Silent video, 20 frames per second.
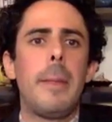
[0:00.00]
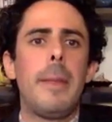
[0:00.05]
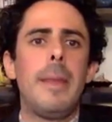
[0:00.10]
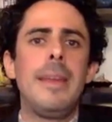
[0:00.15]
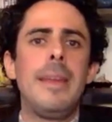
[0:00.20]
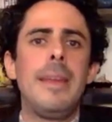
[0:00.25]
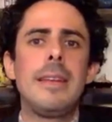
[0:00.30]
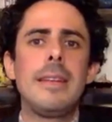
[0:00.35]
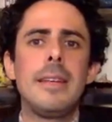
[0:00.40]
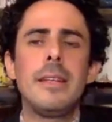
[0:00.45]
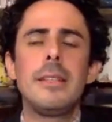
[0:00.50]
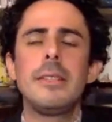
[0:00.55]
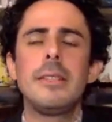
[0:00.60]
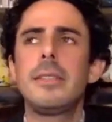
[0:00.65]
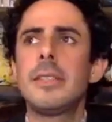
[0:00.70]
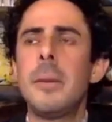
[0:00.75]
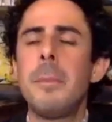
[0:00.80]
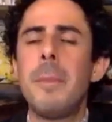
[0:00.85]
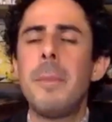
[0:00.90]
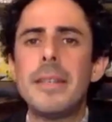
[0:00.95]
entails
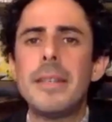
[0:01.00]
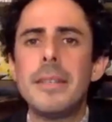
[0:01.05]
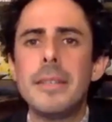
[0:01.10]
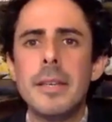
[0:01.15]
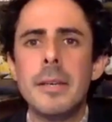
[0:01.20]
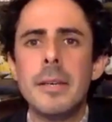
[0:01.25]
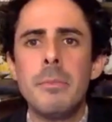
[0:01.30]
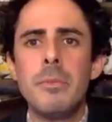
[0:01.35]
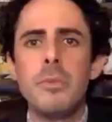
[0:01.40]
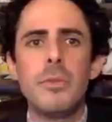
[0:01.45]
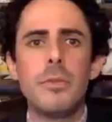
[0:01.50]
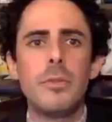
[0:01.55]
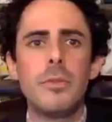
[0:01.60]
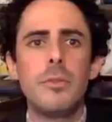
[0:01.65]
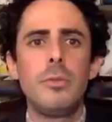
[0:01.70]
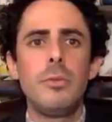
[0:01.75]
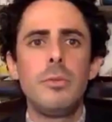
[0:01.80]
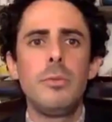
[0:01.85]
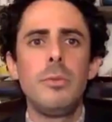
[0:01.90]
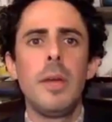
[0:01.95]
some attempt
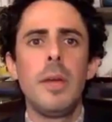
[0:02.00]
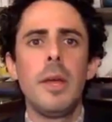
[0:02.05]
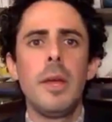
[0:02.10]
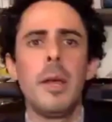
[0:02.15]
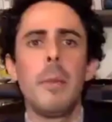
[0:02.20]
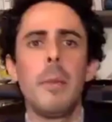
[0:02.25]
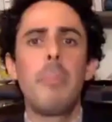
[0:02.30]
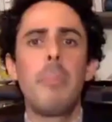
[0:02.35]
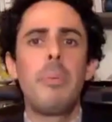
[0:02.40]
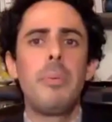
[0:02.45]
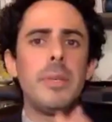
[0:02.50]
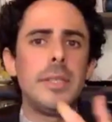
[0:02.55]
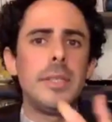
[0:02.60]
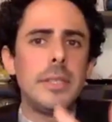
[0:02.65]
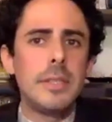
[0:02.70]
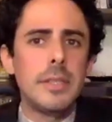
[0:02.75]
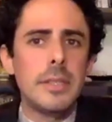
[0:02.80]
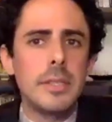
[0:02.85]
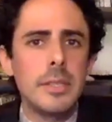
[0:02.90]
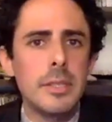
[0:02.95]
to
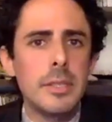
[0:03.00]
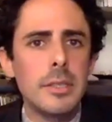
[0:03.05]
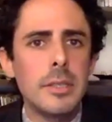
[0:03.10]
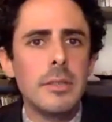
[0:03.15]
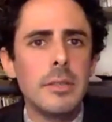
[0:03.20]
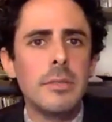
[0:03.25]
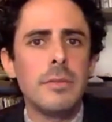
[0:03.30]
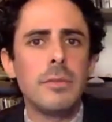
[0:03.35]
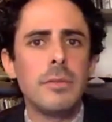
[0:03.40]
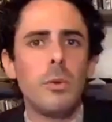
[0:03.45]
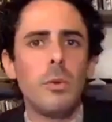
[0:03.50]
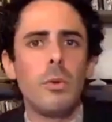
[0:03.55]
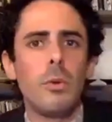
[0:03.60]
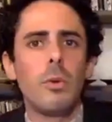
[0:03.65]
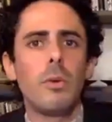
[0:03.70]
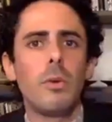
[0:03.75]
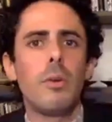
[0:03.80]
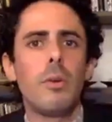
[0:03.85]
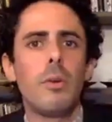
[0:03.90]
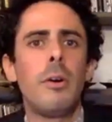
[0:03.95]
preserve
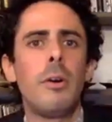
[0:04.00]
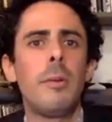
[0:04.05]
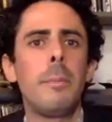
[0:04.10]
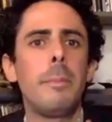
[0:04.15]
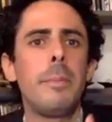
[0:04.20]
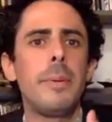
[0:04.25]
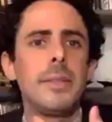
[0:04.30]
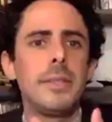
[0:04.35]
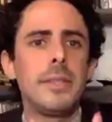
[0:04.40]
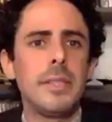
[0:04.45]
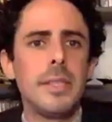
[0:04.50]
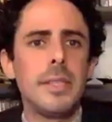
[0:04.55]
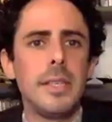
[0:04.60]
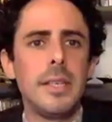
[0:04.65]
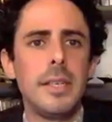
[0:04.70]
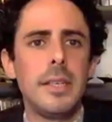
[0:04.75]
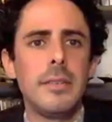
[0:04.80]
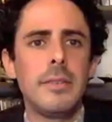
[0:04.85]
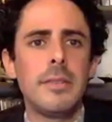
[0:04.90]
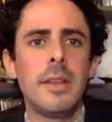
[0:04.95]
or
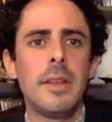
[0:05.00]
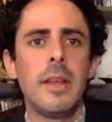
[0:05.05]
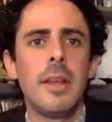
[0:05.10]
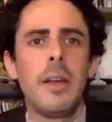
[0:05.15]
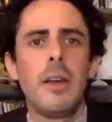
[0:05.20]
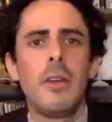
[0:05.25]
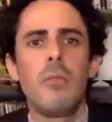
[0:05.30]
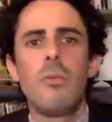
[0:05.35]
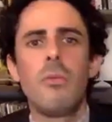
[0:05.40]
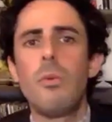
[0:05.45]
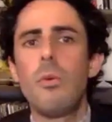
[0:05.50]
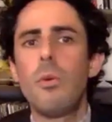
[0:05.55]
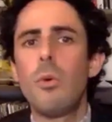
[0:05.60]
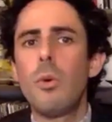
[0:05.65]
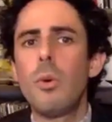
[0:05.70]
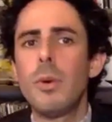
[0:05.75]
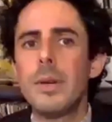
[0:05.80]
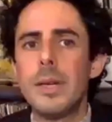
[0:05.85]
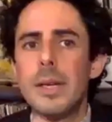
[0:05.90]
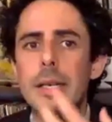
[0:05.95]
compensate
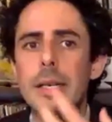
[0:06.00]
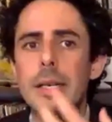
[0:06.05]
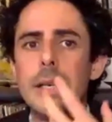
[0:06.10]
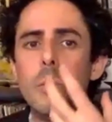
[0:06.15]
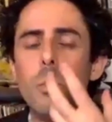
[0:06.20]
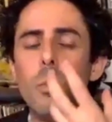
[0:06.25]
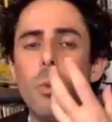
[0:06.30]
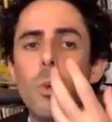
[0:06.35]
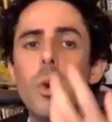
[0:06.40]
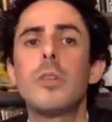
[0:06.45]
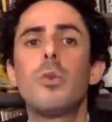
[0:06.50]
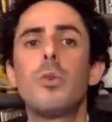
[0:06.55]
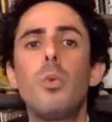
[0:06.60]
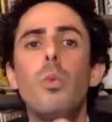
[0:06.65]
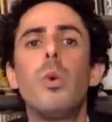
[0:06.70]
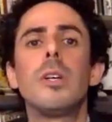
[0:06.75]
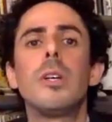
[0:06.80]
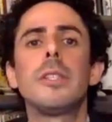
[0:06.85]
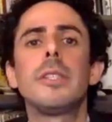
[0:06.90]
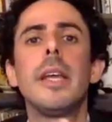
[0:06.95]
for what
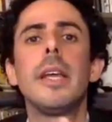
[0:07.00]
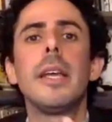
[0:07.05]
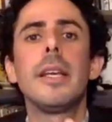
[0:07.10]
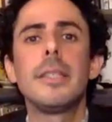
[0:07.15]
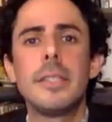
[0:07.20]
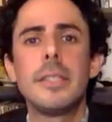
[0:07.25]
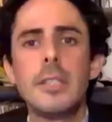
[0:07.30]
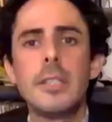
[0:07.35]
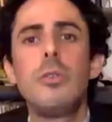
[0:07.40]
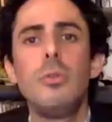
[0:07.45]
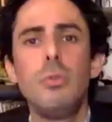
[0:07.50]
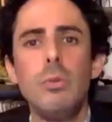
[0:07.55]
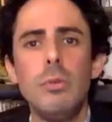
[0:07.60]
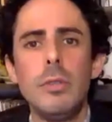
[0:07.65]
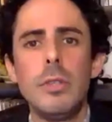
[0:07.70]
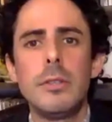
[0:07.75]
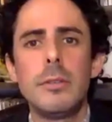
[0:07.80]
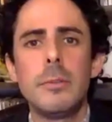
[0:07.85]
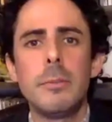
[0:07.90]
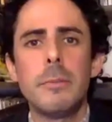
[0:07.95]
was
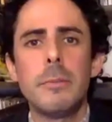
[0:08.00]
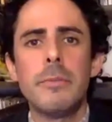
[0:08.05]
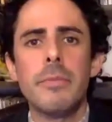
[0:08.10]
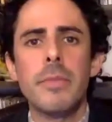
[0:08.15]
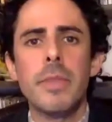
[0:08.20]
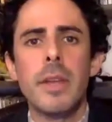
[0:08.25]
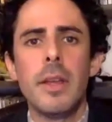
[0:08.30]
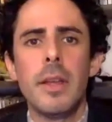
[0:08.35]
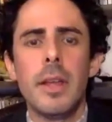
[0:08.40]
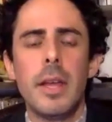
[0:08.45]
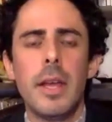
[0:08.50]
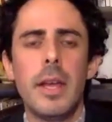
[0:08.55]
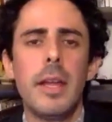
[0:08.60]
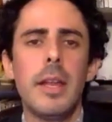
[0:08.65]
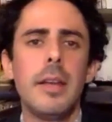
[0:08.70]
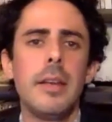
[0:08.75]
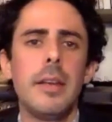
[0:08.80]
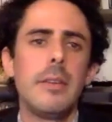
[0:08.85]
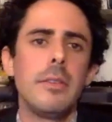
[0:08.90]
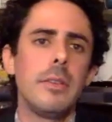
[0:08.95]
excluded.
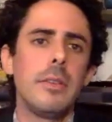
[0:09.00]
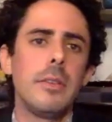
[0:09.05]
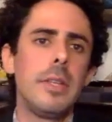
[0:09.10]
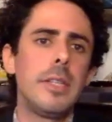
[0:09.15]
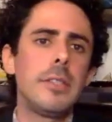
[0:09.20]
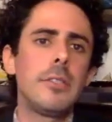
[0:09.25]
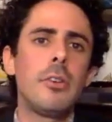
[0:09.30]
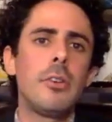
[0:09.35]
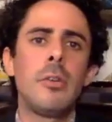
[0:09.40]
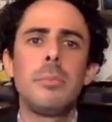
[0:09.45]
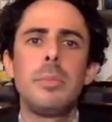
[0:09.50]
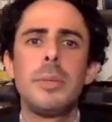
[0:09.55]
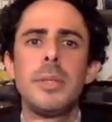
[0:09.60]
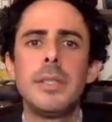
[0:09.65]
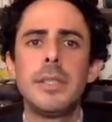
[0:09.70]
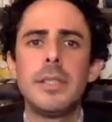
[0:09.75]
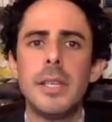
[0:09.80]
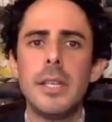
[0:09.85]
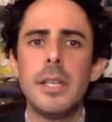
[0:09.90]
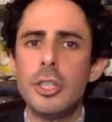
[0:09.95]
And this
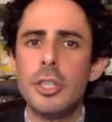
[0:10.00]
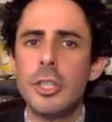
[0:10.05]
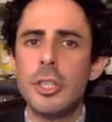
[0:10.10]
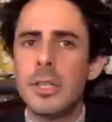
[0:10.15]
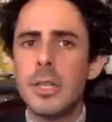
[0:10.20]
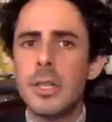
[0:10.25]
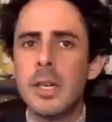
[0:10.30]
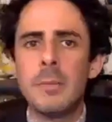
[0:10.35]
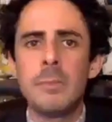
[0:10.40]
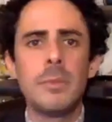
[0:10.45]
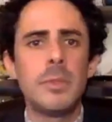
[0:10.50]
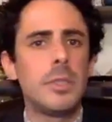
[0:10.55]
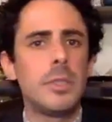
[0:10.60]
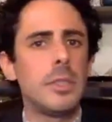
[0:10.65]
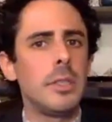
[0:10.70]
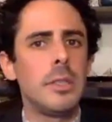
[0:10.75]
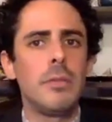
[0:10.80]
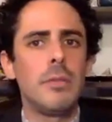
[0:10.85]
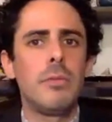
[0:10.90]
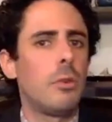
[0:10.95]
compensation
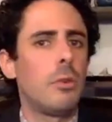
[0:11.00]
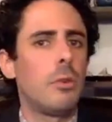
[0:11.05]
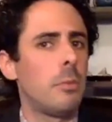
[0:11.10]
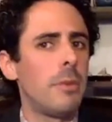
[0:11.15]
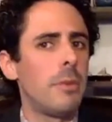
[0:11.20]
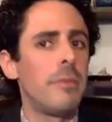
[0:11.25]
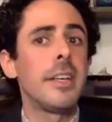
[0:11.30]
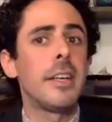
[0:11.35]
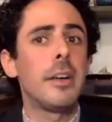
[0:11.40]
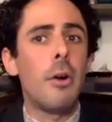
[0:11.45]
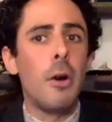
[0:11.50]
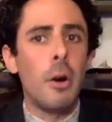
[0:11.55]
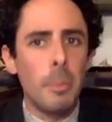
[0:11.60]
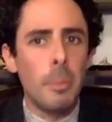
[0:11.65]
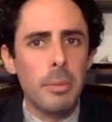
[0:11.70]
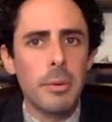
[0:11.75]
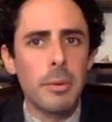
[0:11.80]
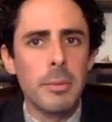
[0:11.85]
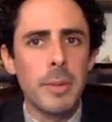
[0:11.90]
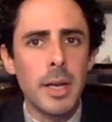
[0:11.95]
comes in the form of a
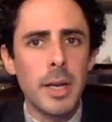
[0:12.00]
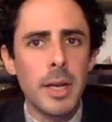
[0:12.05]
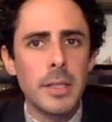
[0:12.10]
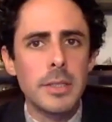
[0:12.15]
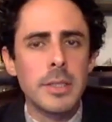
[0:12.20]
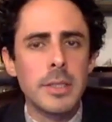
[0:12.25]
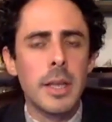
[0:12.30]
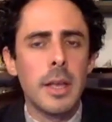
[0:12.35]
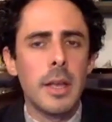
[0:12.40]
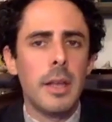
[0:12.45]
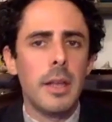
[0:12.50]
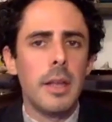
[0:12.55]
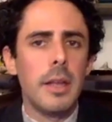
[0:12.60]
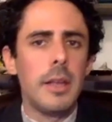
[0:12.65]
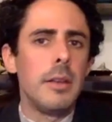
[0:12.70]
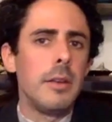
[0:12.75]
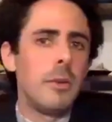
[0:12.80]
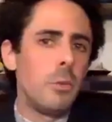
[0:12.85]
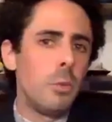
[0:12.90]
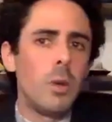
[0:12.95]
compromise
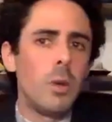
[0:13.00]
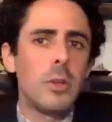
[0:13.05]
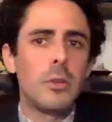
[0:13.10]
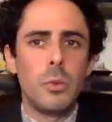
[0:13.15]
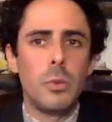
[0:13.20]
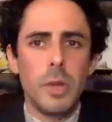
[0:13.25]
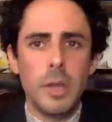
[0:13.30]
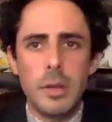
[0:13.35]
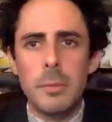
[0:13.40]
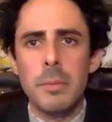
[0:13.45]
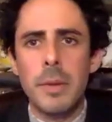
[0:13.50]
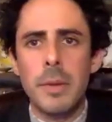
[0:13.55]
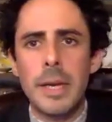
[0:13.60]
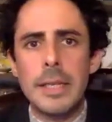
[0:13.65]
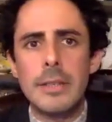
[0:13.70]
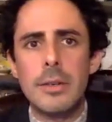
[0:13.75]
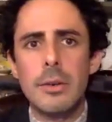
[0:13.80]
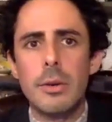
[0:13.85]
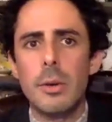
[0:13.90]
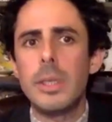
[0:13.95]
in what we
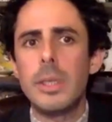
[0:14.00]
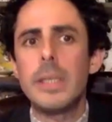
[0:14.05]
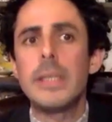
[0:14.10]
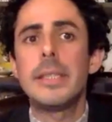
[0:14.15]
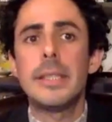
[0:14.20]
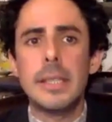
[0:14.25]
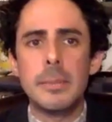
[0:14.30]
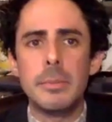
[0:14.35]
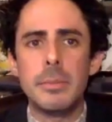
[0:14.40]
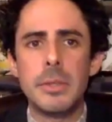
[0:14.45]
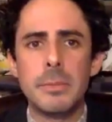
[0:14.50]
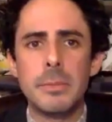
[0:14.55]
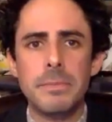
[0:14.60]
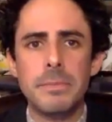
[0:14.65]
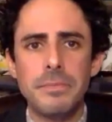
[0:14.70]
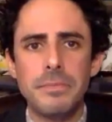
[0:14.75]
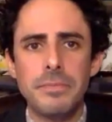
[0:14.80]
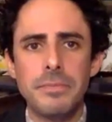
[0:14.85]
might call a symptom.